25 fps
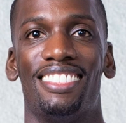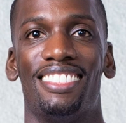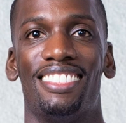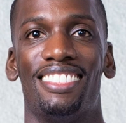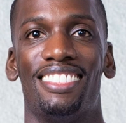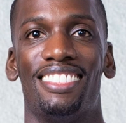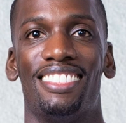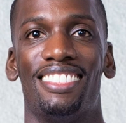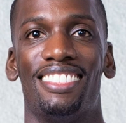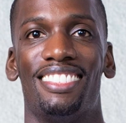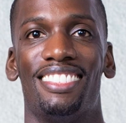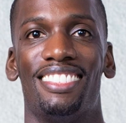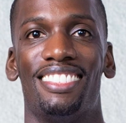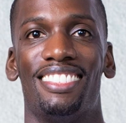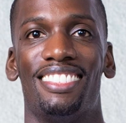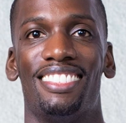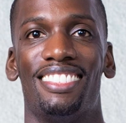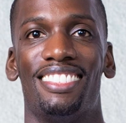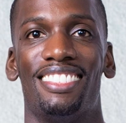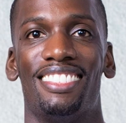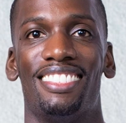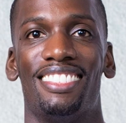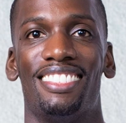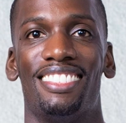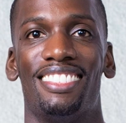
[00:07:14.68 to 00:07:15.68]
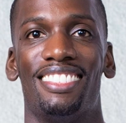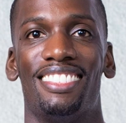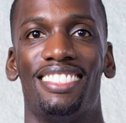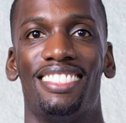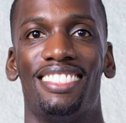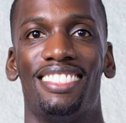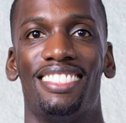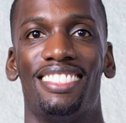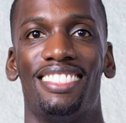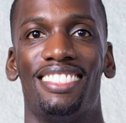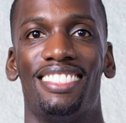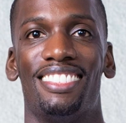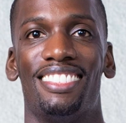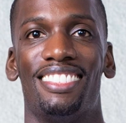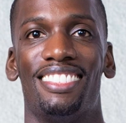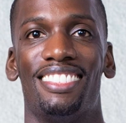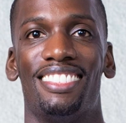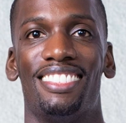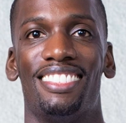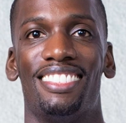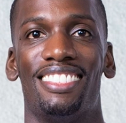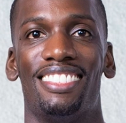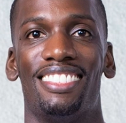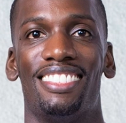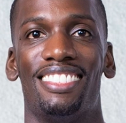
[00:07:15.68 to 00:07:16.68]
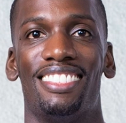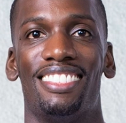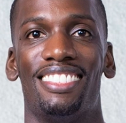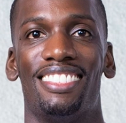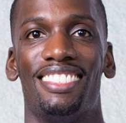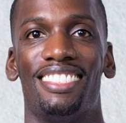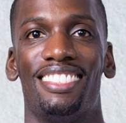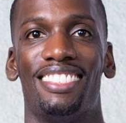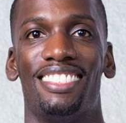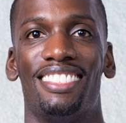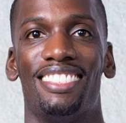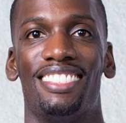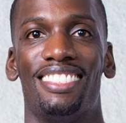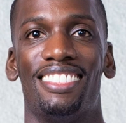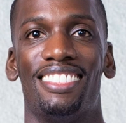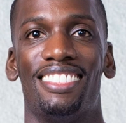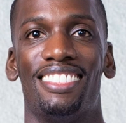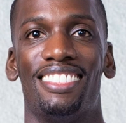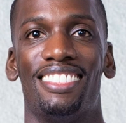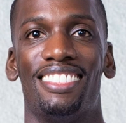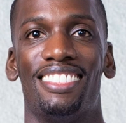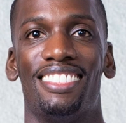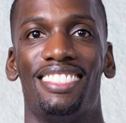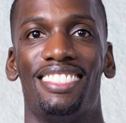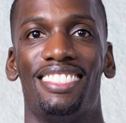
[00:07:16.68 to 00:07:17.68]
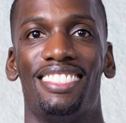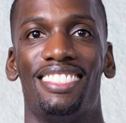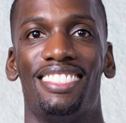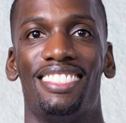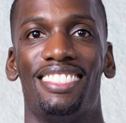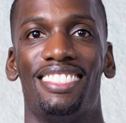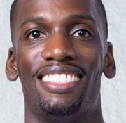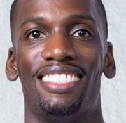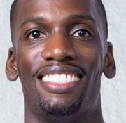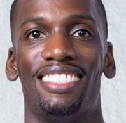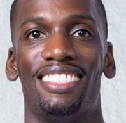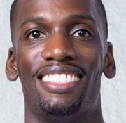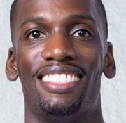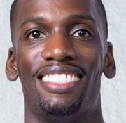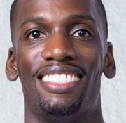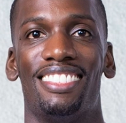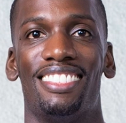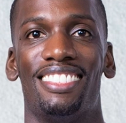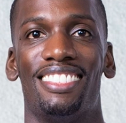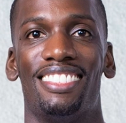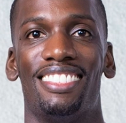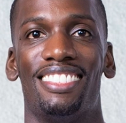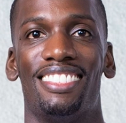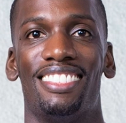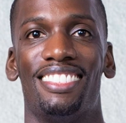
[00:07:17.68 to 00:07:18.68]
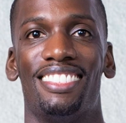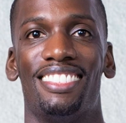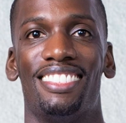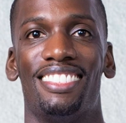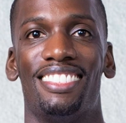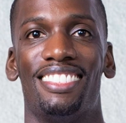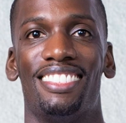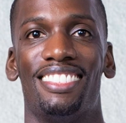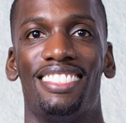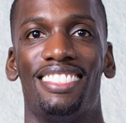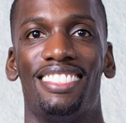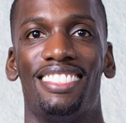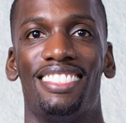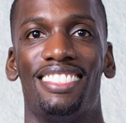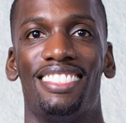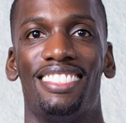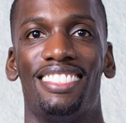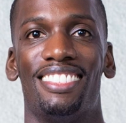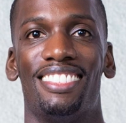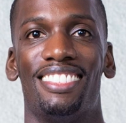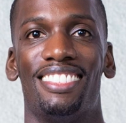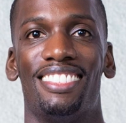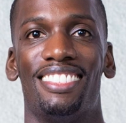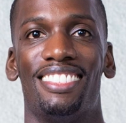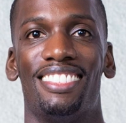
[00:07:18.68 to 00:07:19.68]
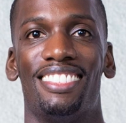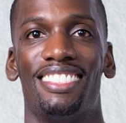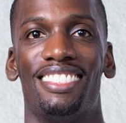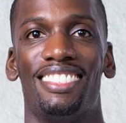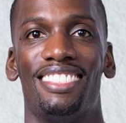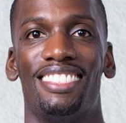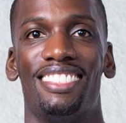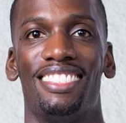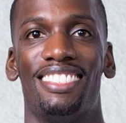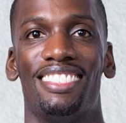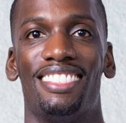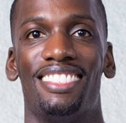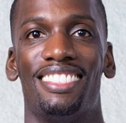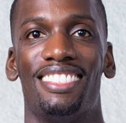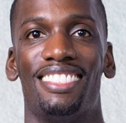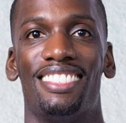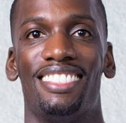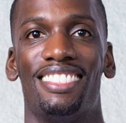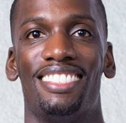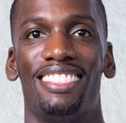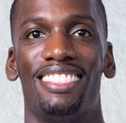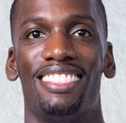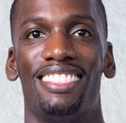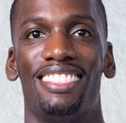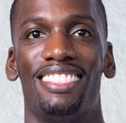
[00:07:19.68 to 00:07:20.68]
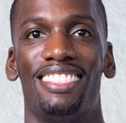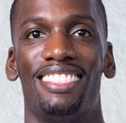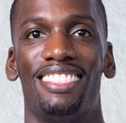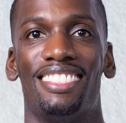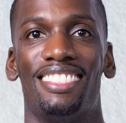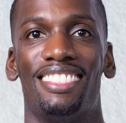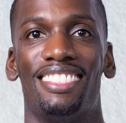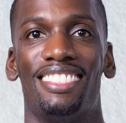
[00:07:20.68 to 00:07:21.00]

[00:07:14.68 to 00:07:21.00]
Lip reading: [no speech]